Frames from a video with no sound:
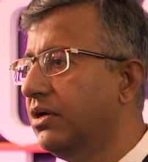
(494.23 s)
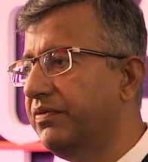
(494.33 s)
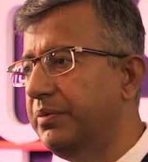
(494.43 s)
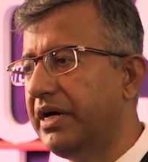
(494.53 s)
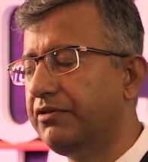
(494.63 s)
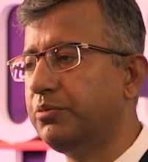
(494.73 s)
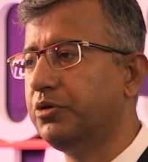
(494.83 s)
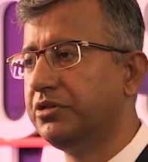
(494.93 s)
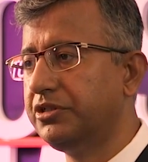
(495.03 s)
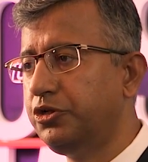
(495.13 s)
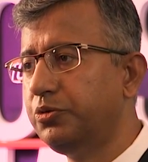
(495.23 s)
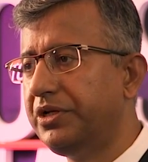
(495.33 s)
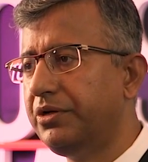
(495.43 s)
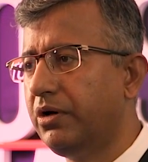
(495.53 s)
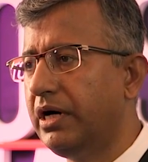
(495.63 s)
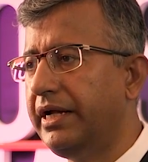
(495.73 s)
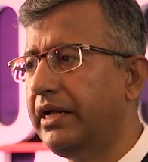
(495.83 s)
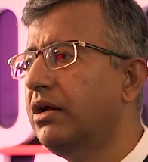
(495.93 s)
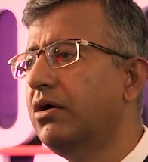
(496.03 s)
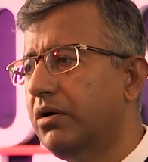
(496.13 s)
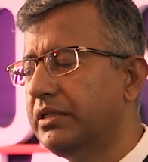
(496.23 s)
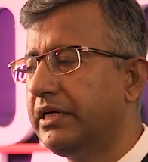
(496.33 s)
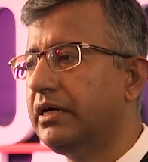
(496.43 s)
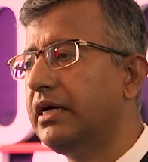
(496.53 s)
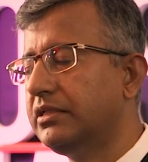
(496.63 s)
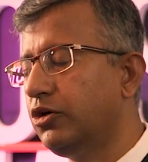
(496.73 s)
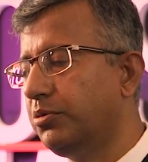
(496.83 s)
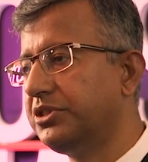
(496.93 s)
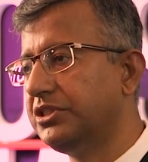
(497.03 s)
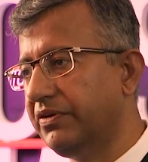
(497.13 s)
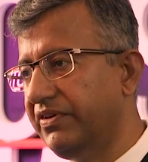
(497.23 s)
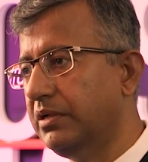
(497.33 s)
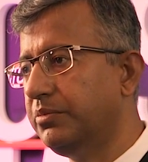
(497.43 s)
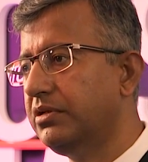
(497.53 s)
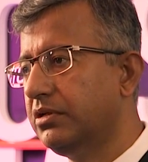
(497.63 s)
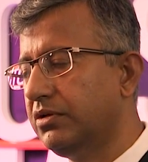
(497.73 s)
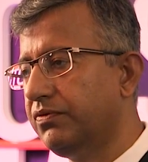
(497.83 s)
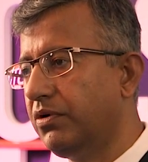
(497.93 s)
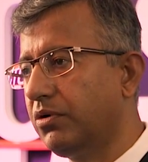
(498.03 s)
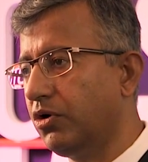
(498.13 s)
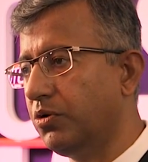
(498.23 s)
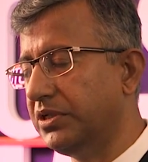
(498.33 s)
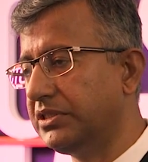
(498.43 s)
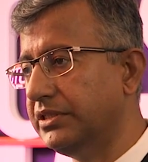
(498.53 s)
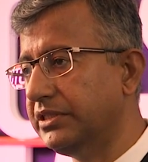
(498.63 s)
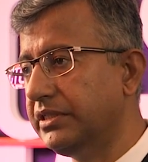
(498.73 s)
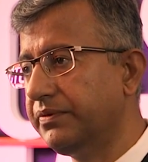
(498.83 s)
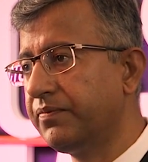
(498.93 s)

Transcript: We may have to put a tube in your eye or there are other options available for glaucoma surgery.